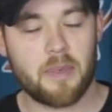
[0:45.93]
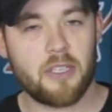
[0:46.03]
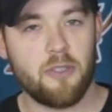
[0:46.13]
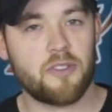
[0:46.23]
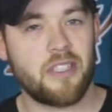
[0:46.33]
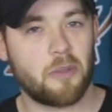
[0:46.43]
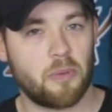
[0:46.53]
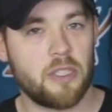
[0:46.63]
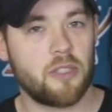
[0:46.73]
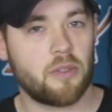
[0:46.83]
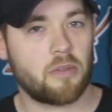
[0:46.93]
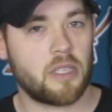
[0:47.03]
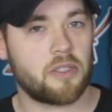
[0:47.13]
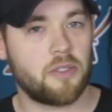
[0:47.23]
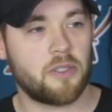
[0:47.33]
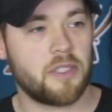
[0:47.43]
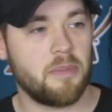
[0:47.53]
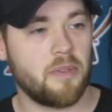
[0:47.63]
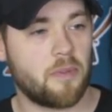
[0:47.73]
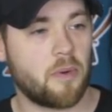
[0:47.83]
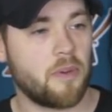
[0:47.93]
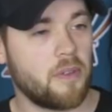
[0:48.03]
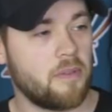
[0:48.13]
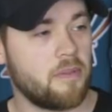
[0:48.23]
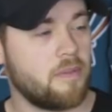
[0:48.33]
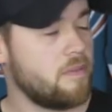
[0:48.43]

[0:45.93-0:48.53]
going to use the original Russia jersey before that.